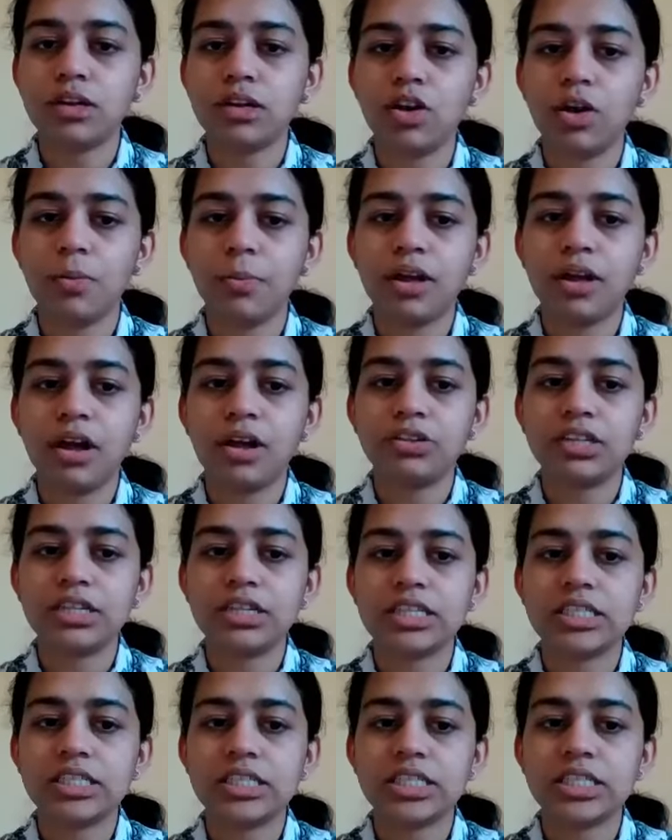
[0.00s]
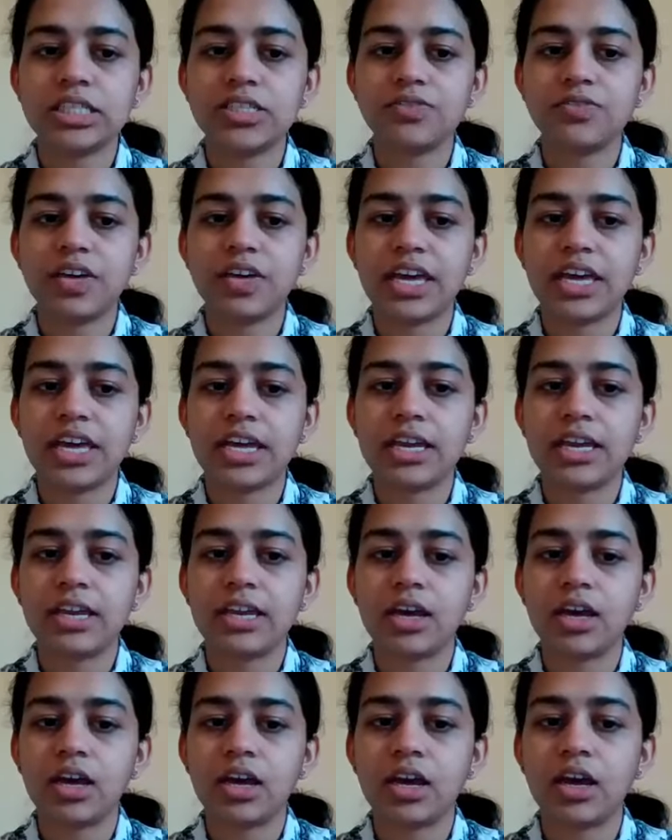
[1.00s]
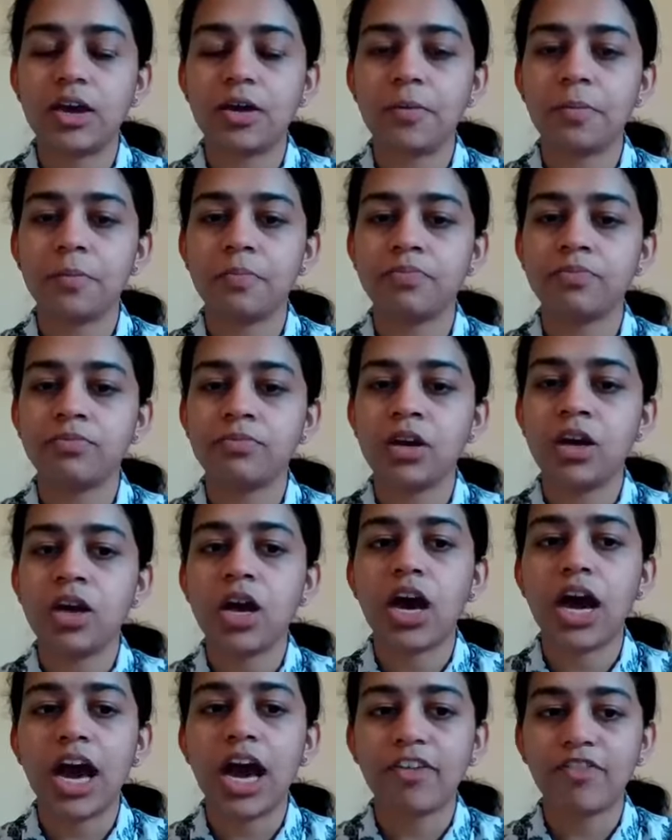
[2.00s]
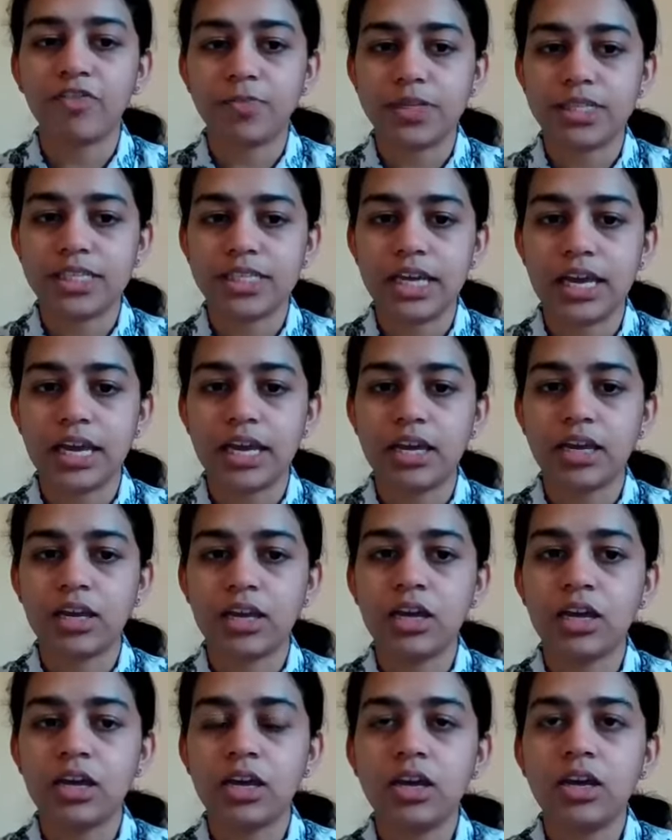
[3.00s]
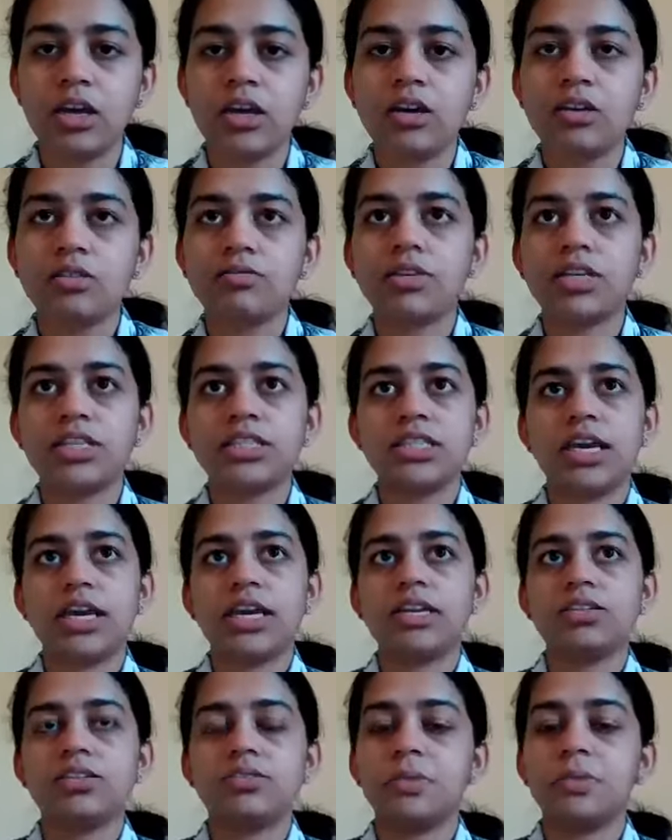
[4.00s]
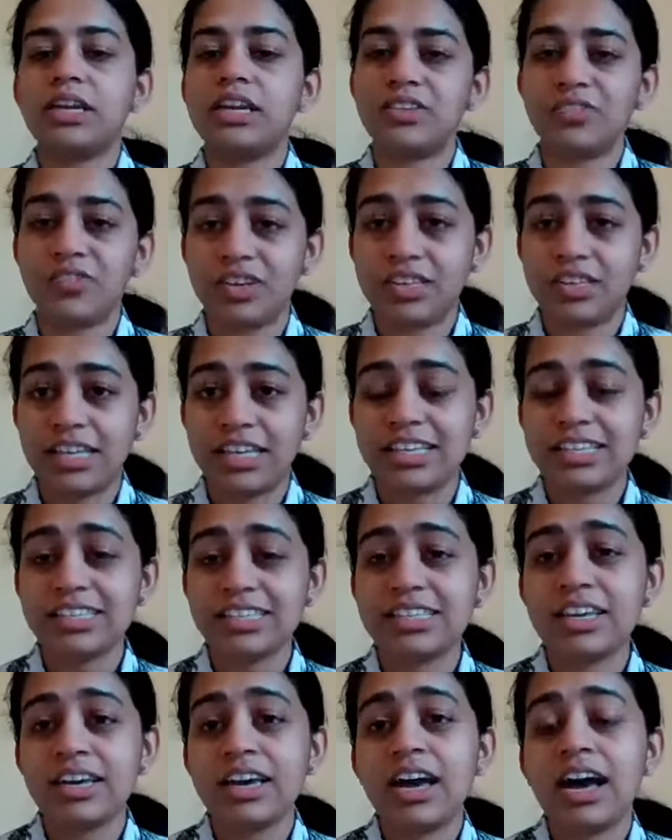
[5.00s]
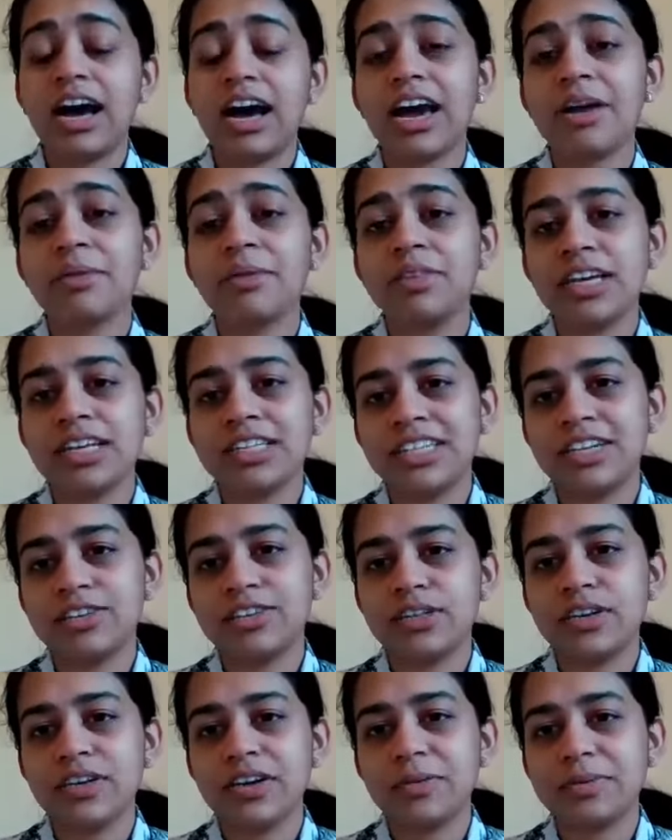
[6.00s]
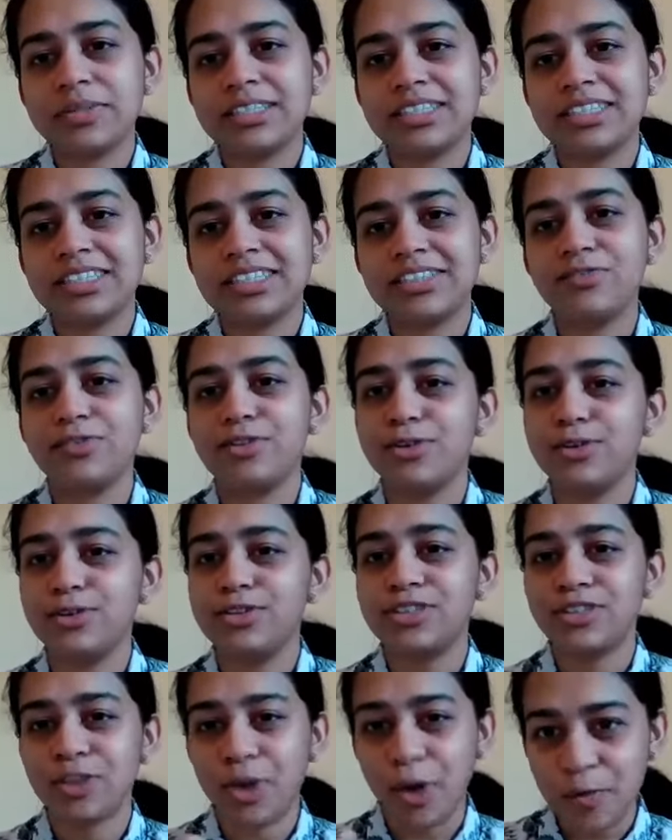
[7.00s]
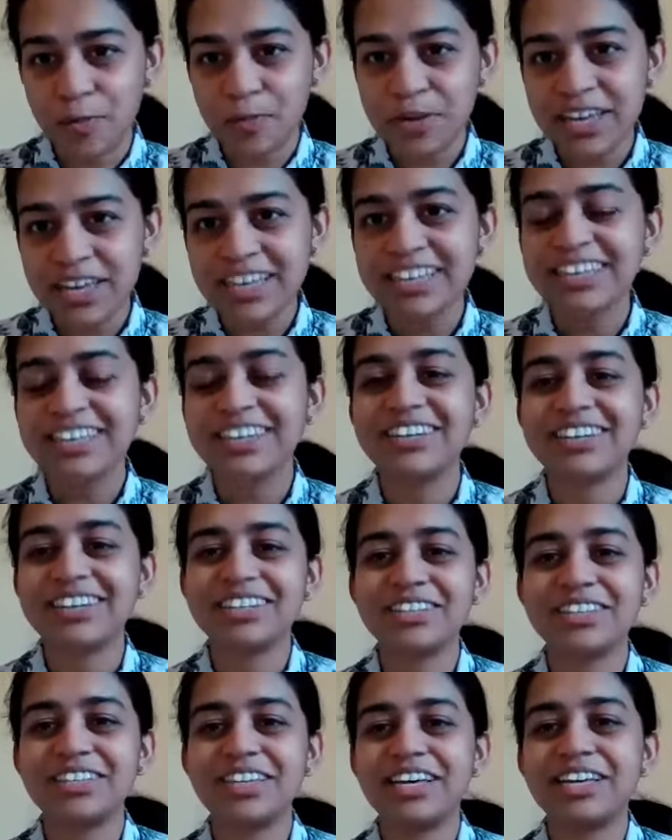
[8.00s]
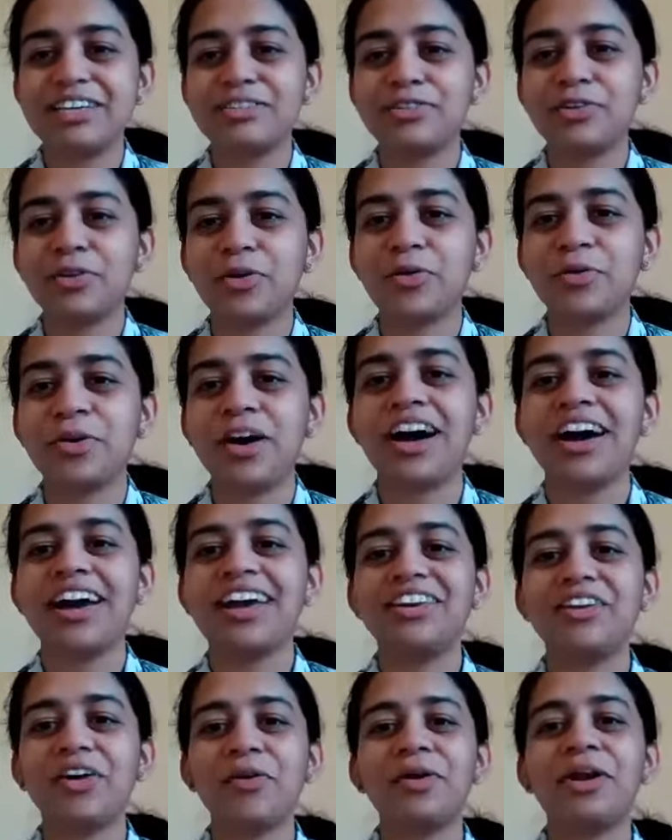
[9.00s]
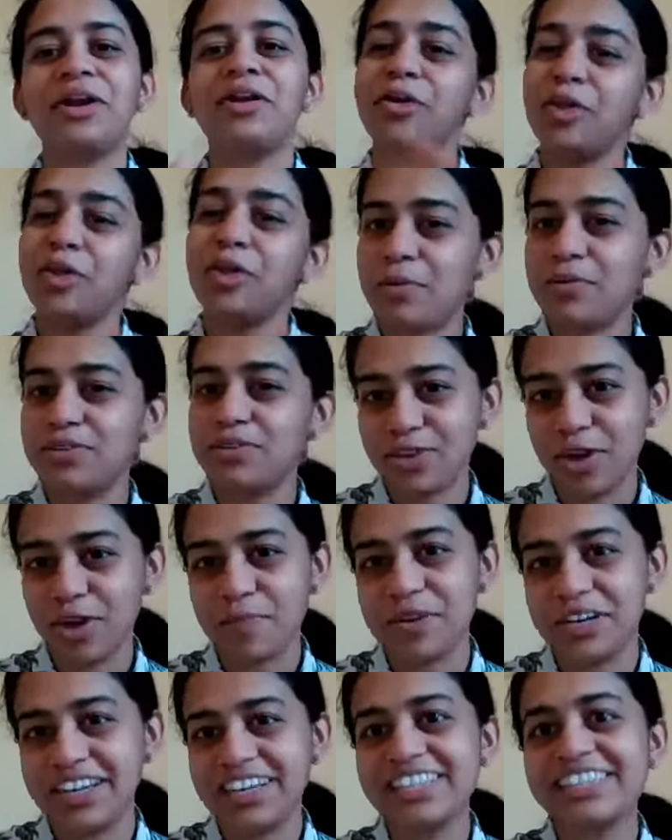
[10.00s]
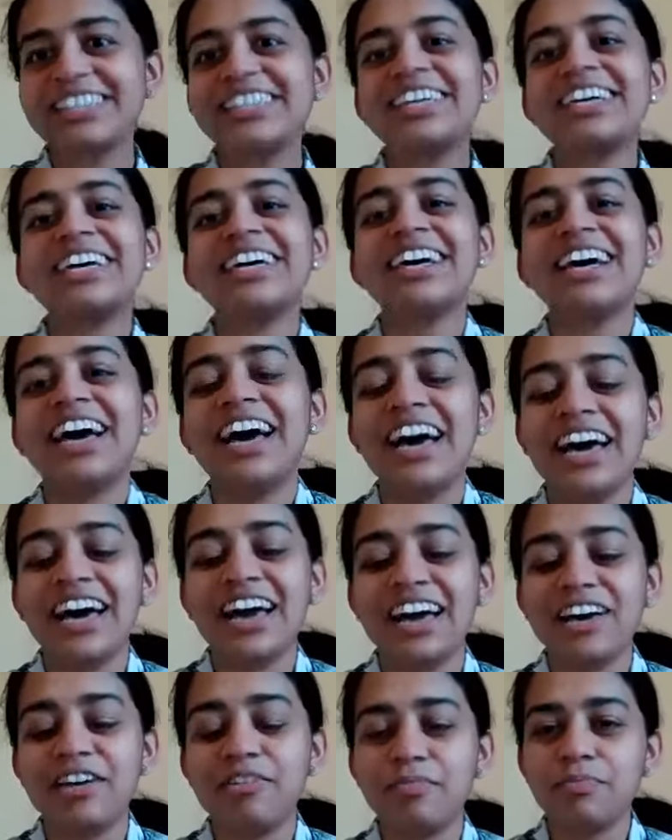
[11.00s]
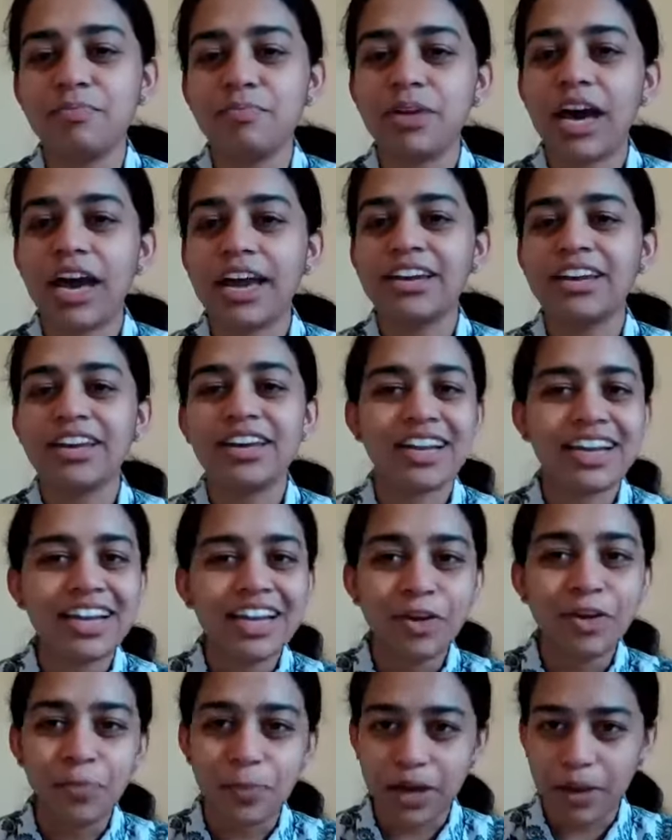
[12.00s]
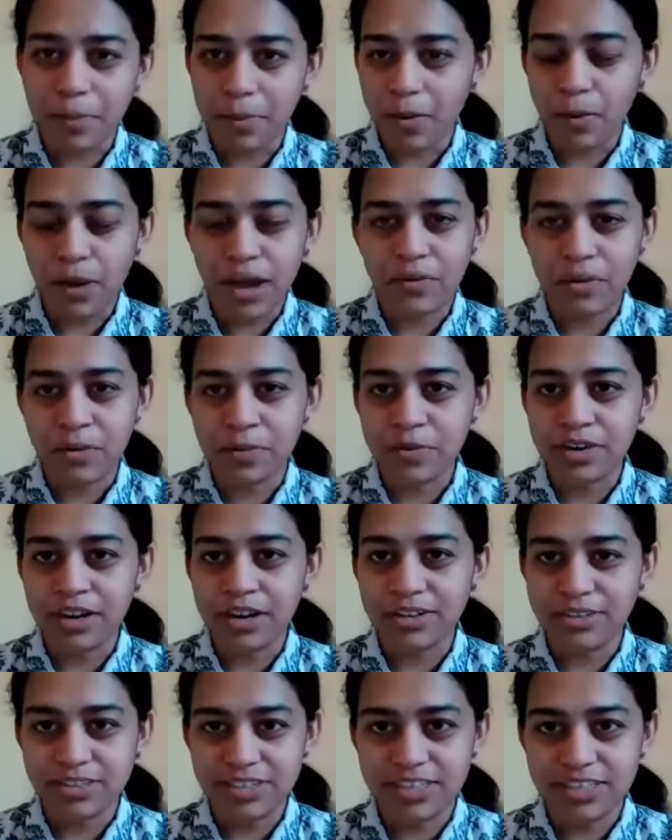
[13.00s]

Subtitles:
Global Health Initiative in IFMSA contains many different things. I am the External Development Assistant for Scopy, so I know a lot about what Scopy does and a little bit about what everyone else